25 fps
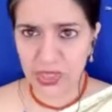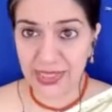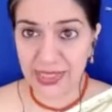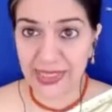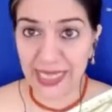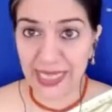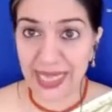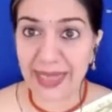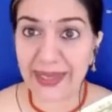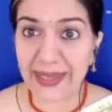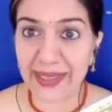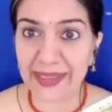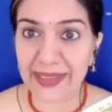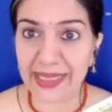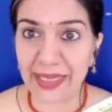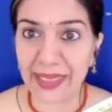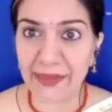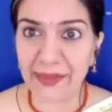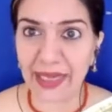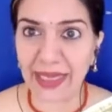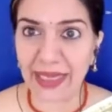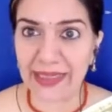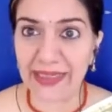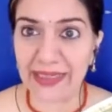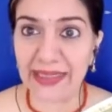don't stare at
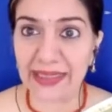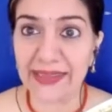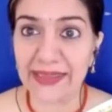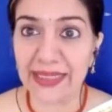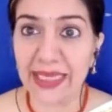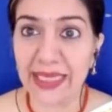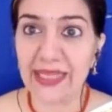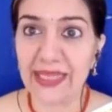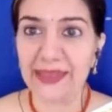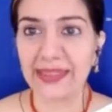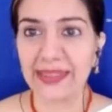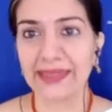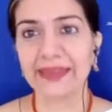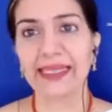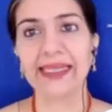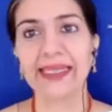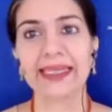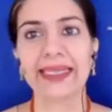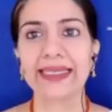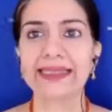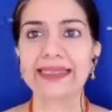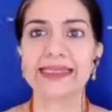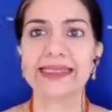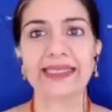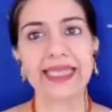them like this. Then
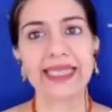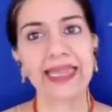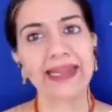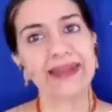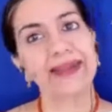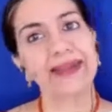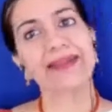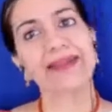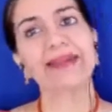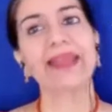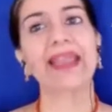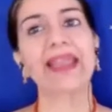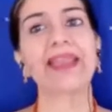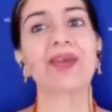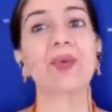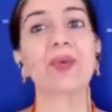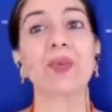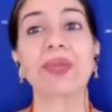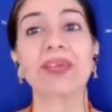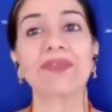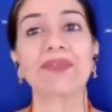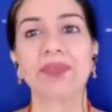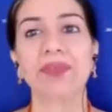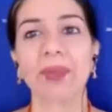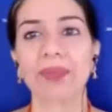they'll get scared and run
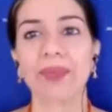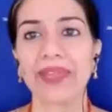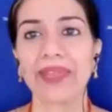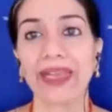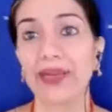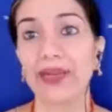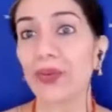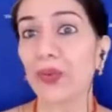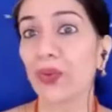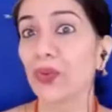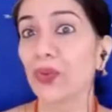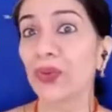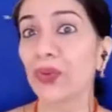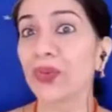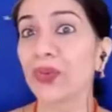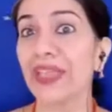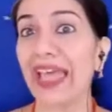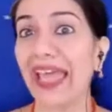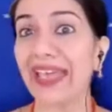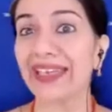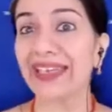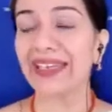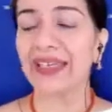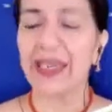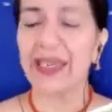away from there. Don't do
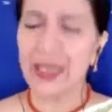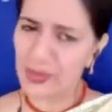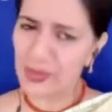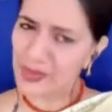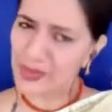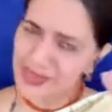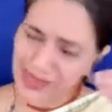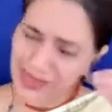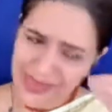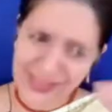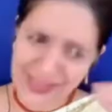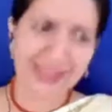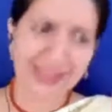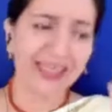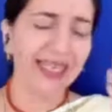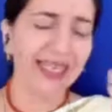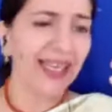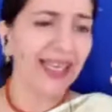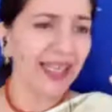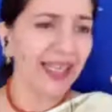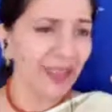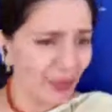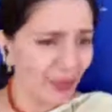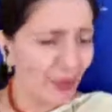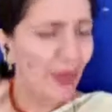that. But just
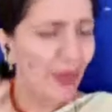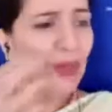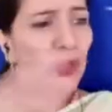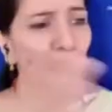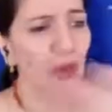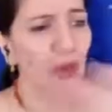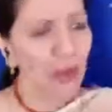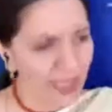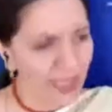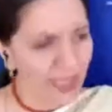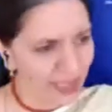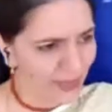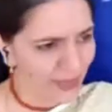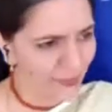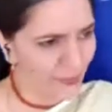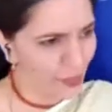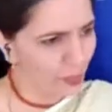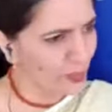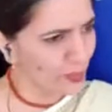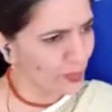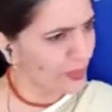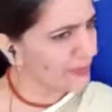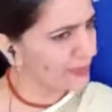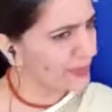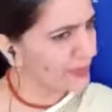look at a
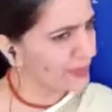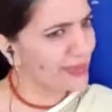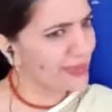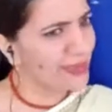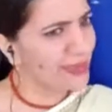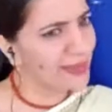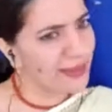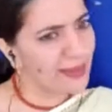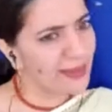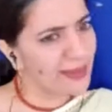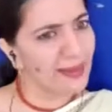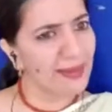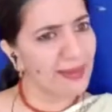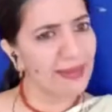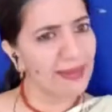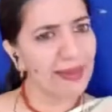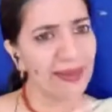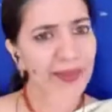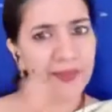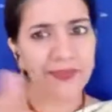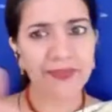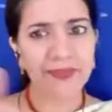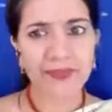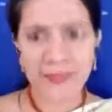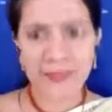few people
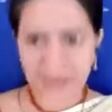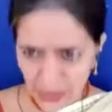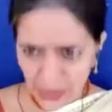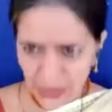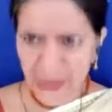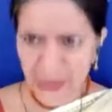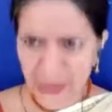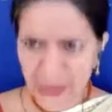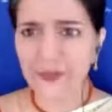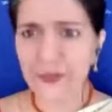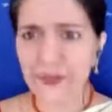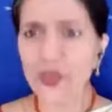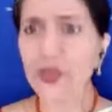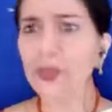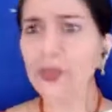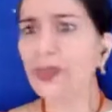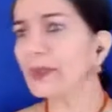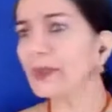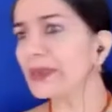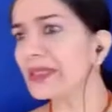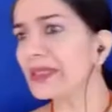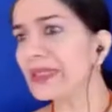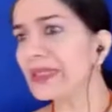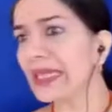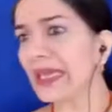here. Look at a few
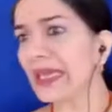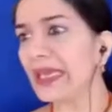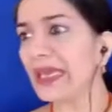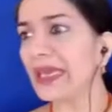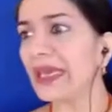people